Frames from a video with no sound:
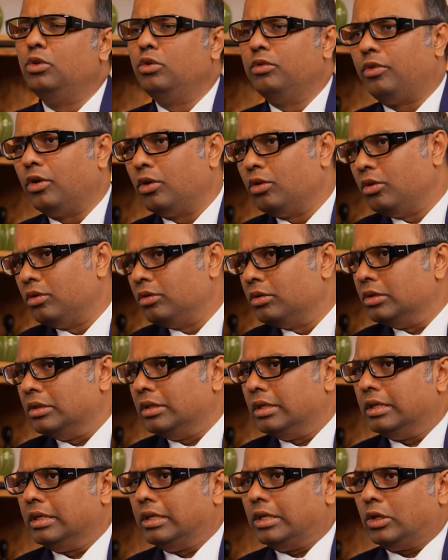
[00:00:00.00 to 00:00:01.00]
do follow
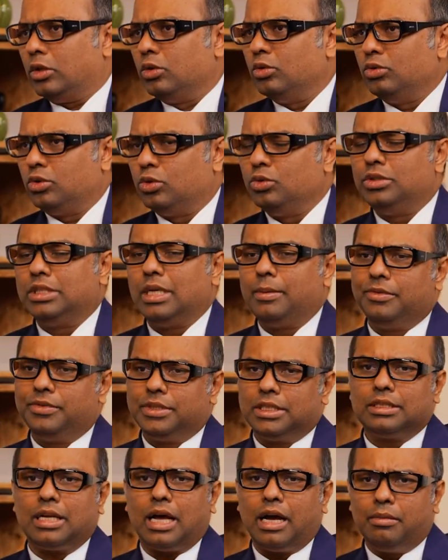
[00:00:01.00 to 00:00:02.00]
QGLP,
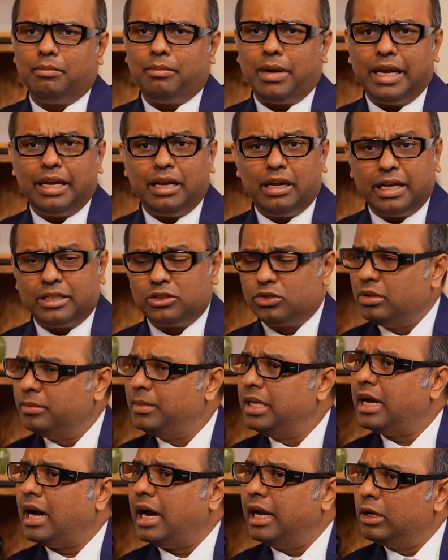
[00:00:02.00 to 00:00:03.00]
which is buying
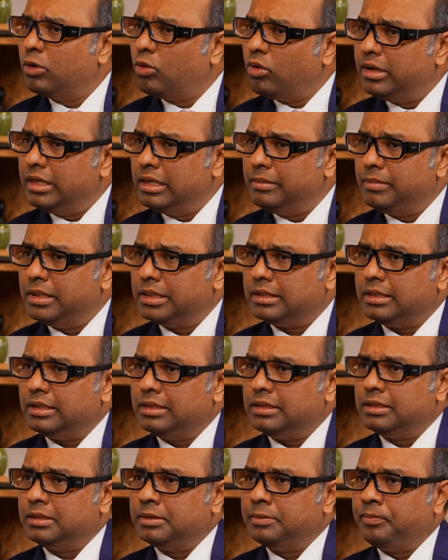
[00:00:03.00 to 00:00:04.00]
extremely high quality
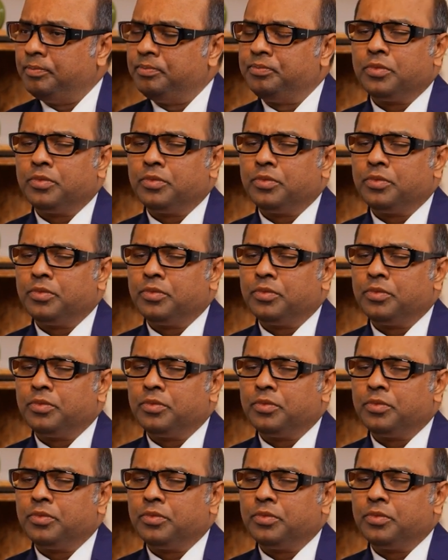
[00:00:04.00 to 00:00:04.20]
business